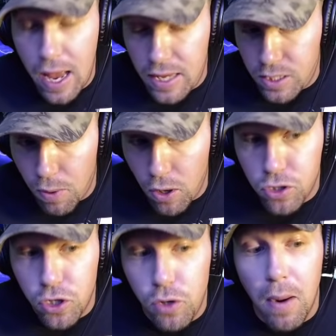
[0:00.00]
opposed
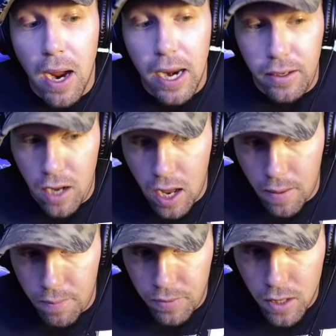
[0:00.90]
to buying
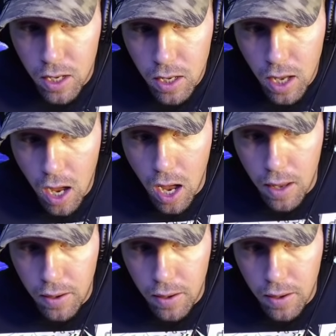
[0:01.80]
um, uh,